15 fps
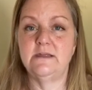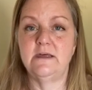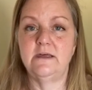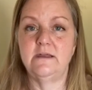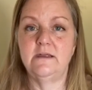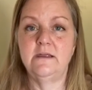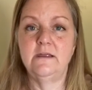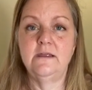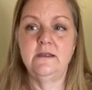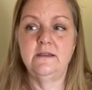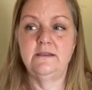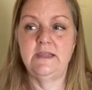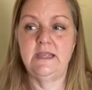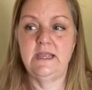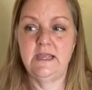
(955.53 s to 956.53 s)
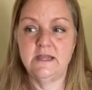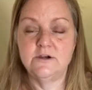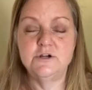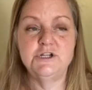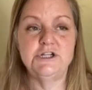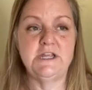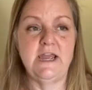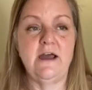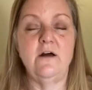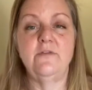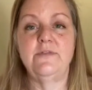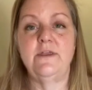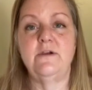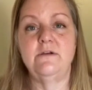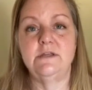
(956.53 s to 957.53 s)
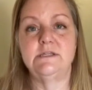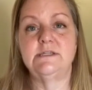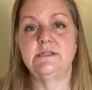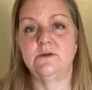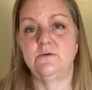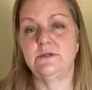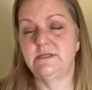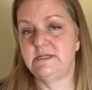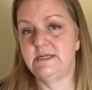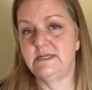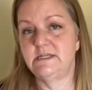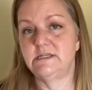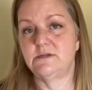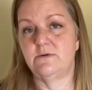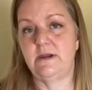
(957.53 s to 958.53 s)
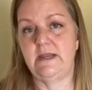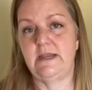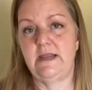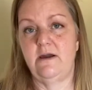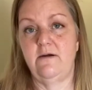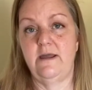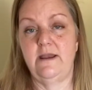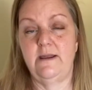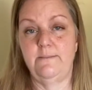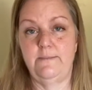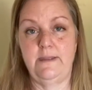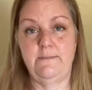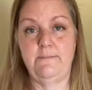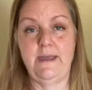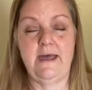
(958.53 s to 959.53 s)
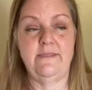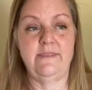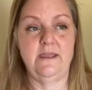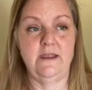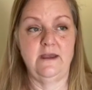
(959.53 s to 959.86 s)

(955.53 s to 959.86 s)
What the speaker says: the energy out there is so intense right now, and I'm empathic and